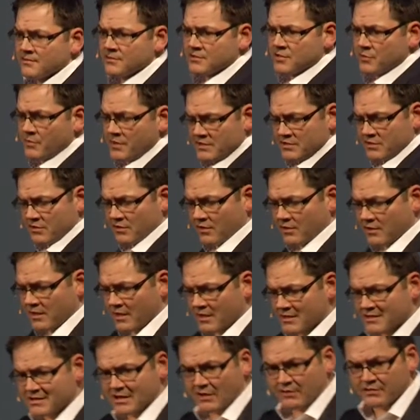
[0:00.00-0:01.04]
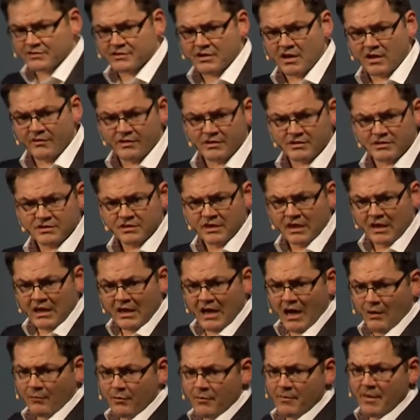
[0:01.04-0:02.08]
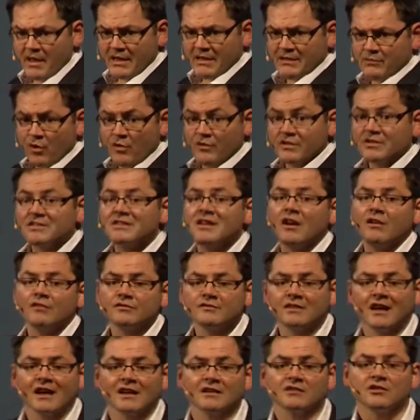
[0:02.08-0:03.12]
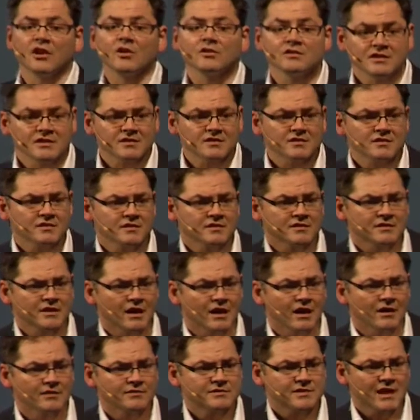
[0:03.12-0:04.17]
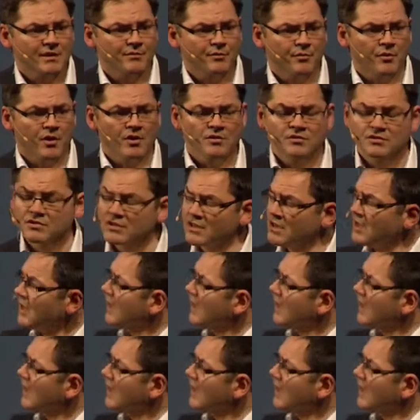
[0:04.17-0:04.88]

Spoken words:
So we took self-service and we made it more of a self-diagnosis type approach.